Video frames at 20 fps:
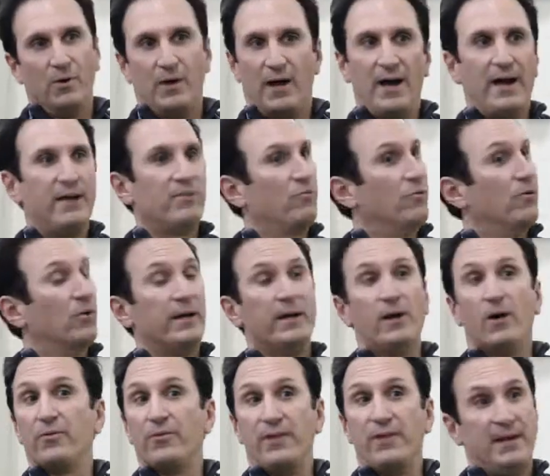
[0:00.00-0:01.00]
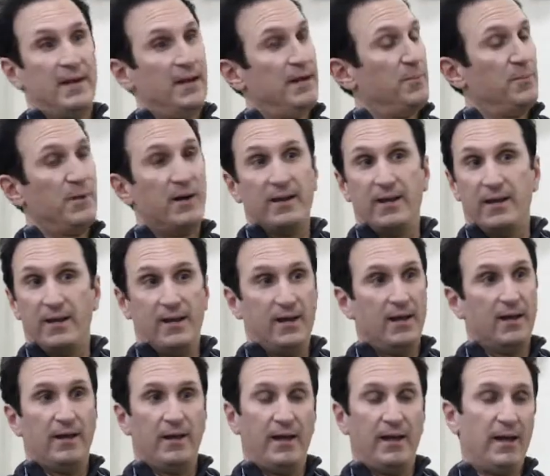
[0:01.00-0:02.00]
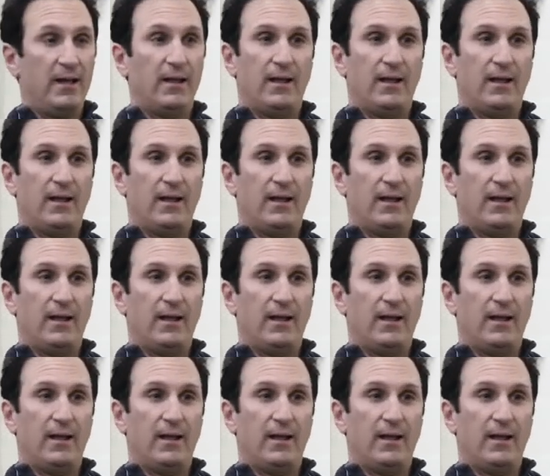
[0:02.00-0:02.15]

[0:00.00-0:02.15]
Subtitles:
I really don't think anybody in LA,